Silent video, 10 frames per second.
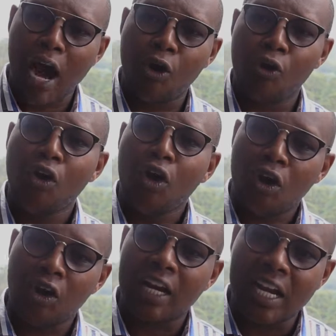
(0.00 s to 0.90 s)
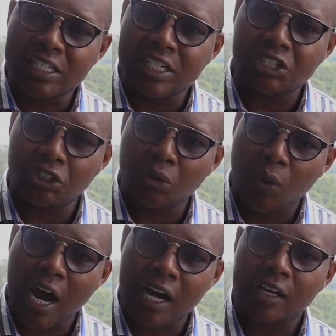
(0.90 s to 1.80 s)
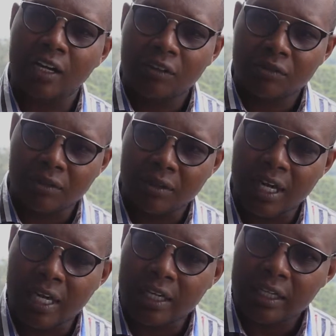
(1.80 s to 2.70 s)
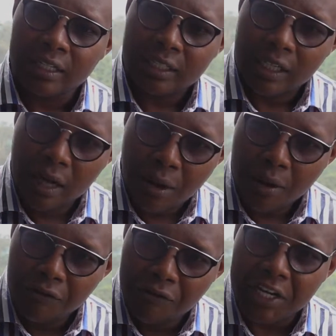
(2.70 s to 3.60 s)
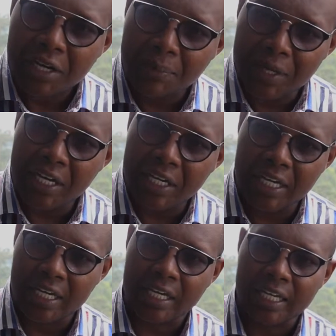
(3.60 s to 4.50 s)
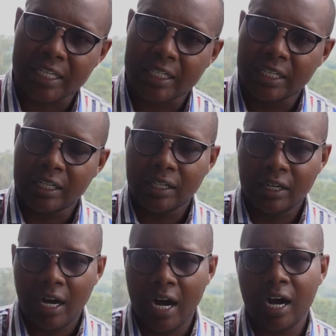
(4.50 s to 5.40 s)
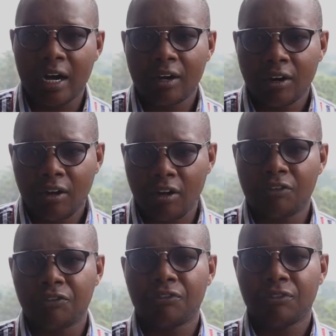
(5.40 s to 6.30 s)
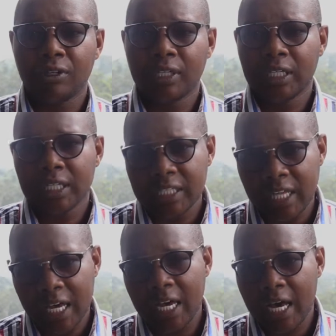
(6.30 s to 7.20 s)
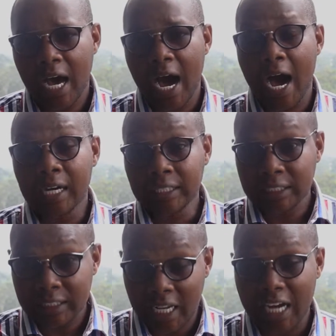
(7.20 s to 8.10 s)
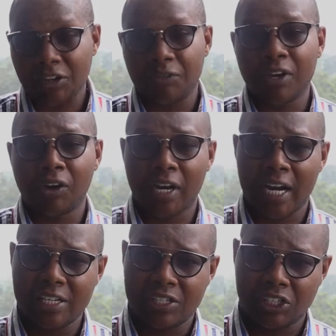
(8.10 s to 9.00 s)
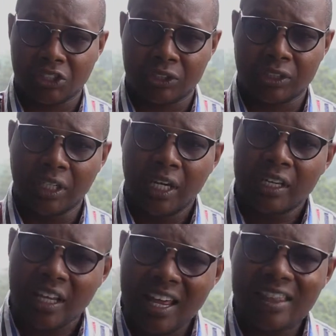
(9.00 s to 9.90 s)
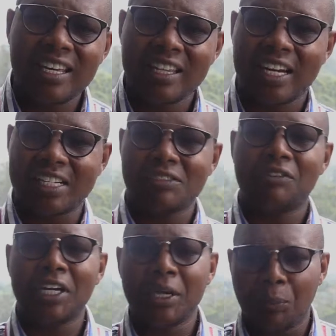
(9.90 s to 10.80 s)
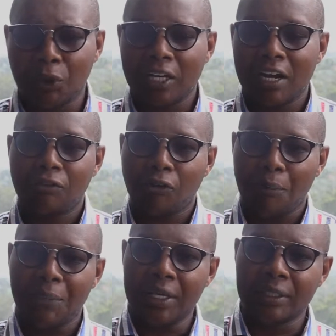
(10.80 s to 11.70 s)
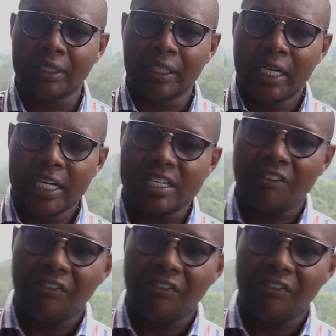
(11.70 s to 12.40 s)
how organizations work from the very beginning of the start of the organization. The other thing that is very important for me is the